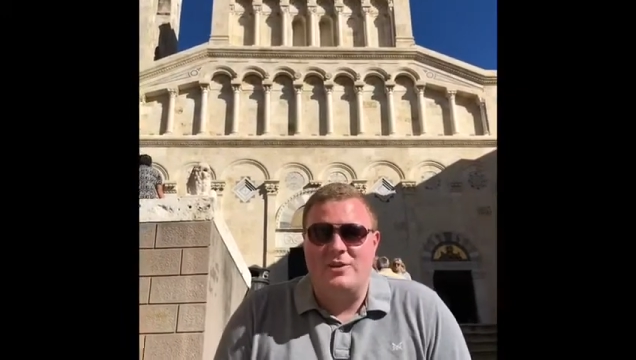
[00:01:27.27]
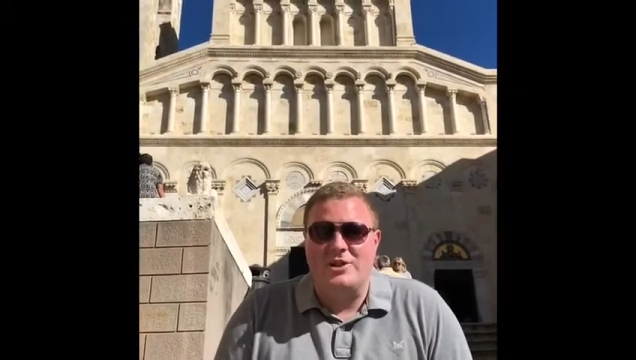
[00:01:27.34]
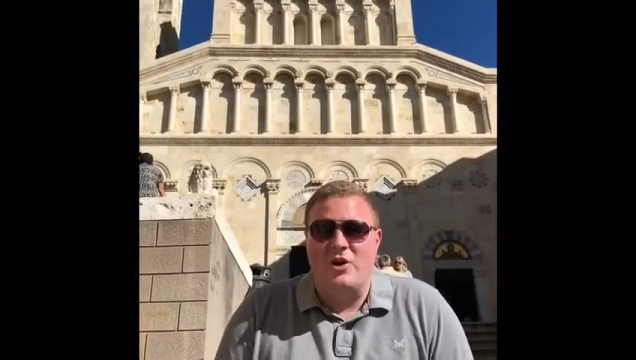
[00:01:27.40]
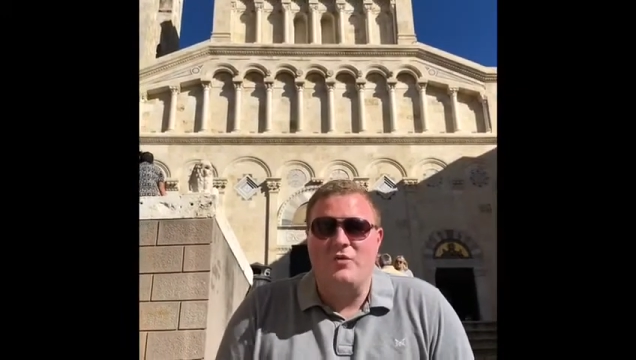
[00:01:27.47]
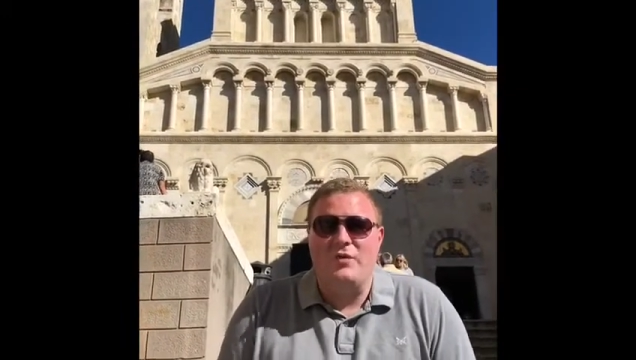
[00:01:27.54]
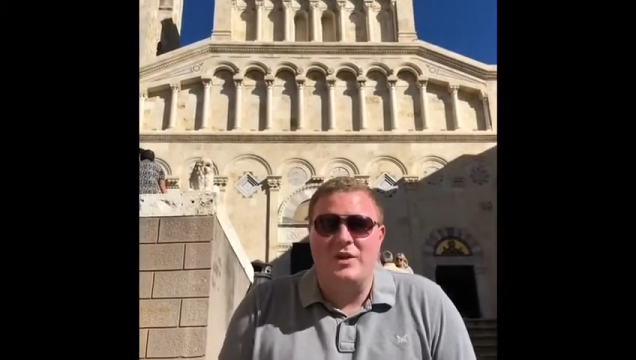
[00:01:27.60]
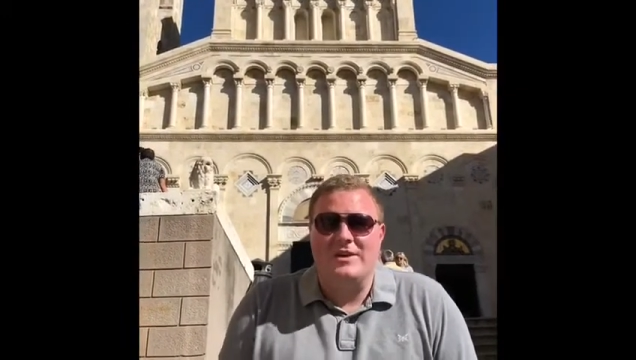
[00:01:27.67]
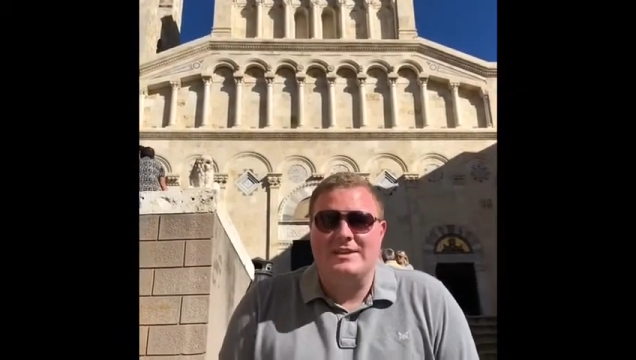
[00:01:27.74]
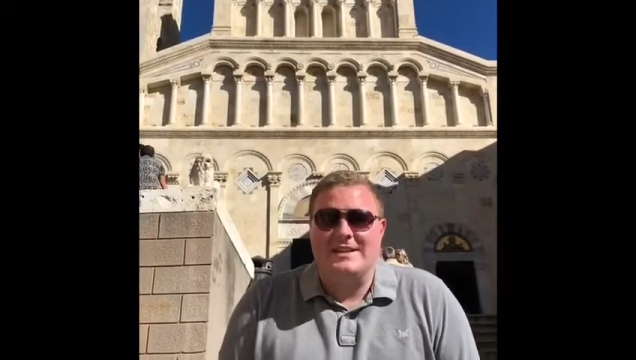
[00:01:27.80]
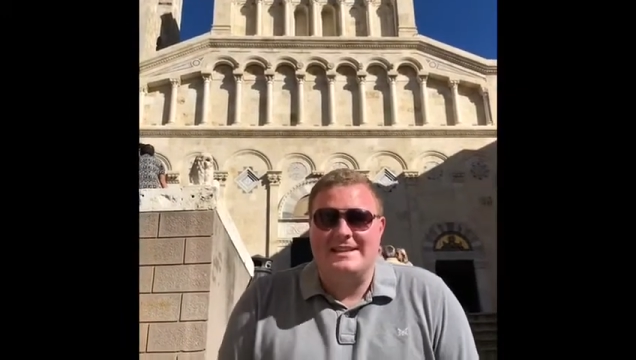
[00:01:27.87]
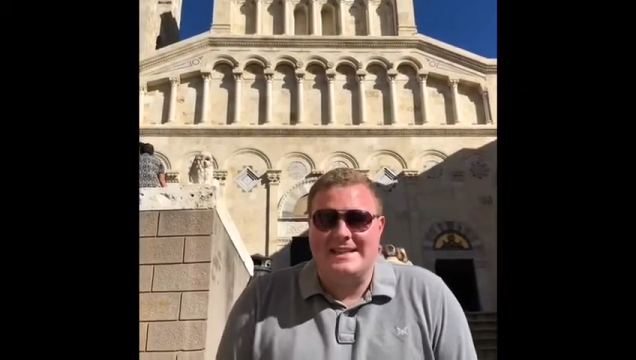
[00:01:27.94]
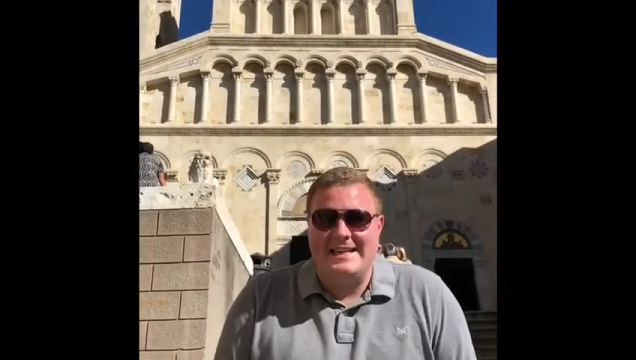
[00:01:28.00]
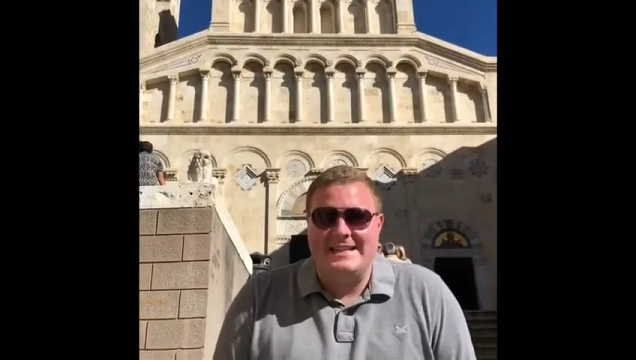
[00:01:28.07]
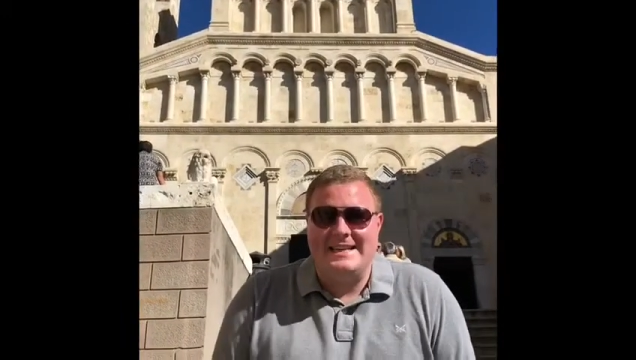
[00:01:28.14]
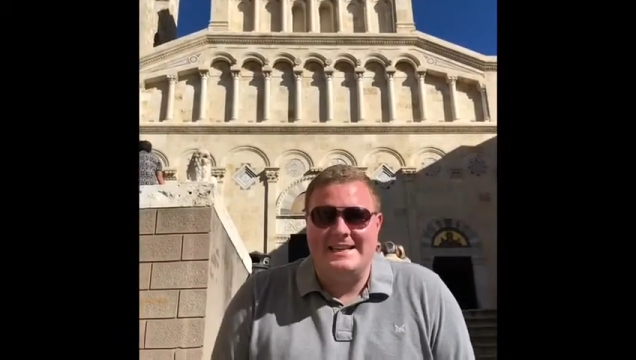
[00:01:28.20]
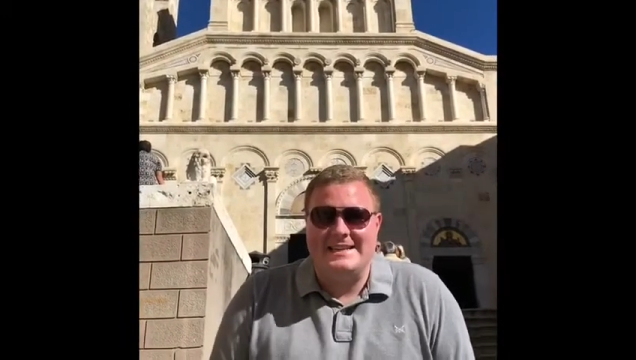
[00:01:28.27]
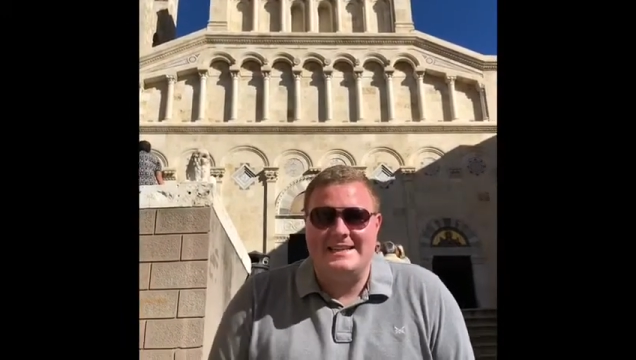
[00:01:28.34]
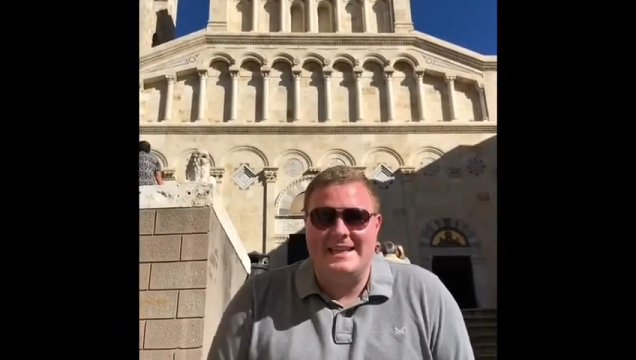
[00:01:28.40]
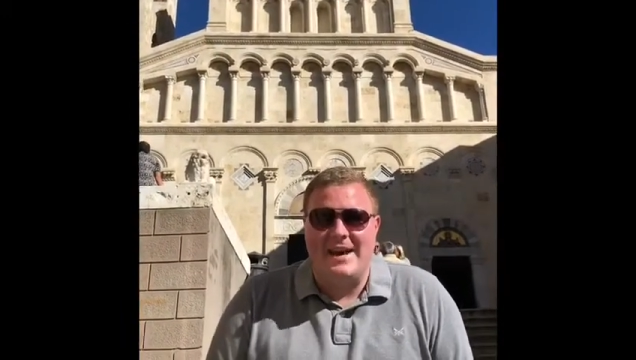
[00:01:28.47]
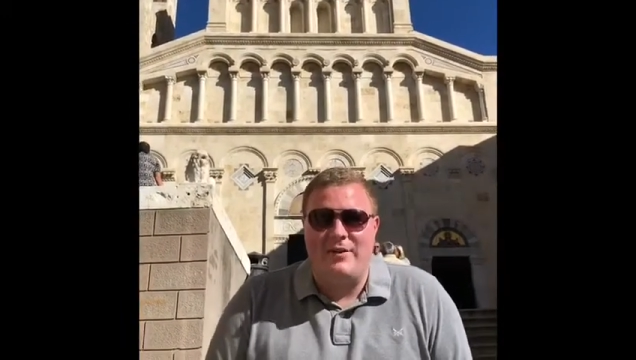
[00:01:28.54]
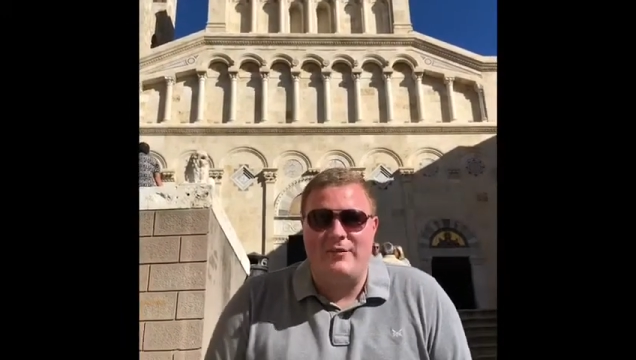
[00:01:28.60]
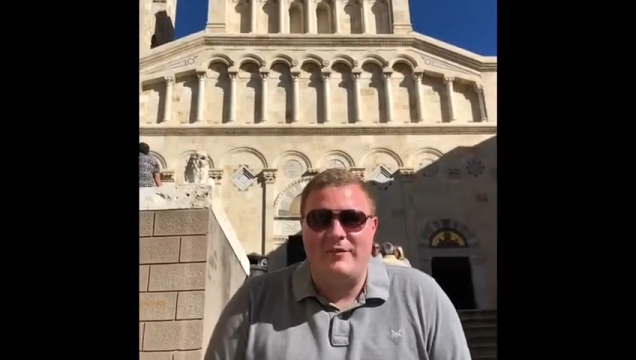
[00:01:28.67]
which overlooks the city
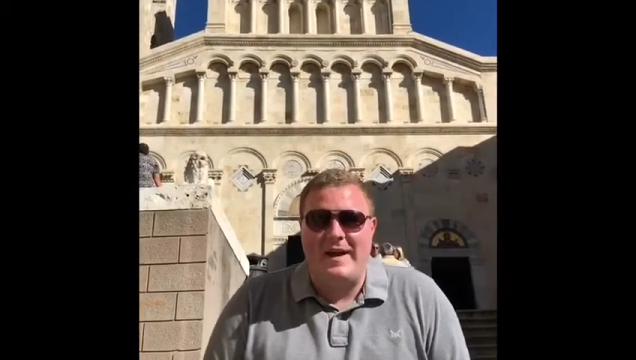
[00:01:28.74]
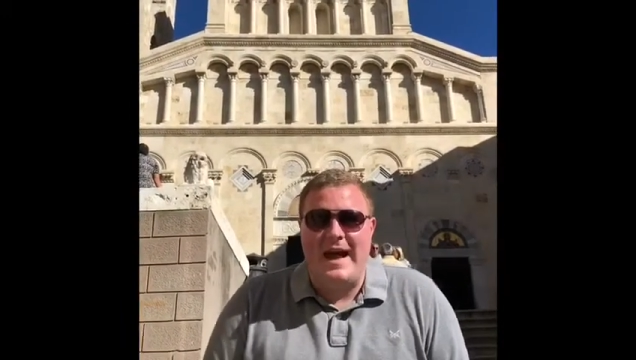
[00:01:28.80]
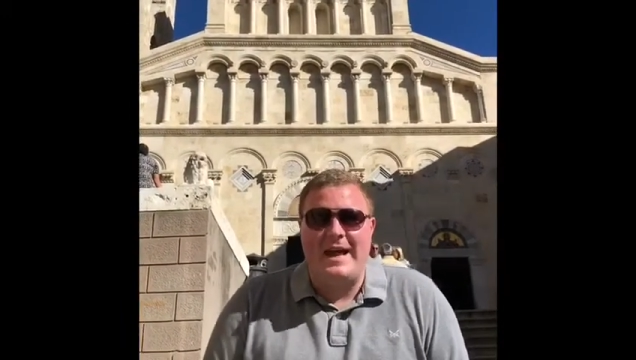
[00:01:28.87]
itself